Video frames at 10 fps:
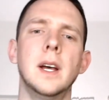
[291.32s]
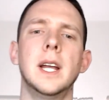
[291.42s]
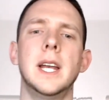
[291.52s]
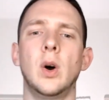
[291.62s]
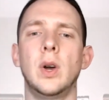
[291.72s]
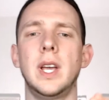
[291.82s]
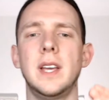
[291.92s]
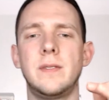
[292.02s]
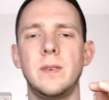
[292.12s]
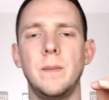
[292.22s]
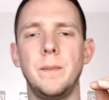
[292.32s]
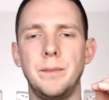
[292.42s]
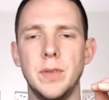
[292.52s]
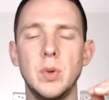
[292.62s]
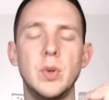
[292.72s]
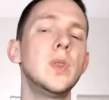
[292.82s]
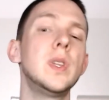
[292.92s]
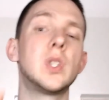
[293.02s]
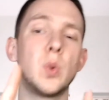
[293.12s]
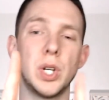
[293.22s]
Now, if you do
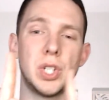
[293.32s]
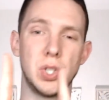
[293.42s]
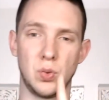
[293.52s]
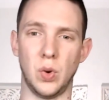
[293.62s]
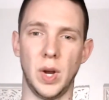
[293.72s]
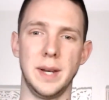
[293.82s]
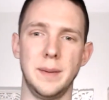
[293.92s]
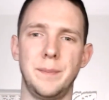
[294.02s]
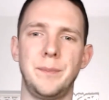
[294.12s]
these questions right,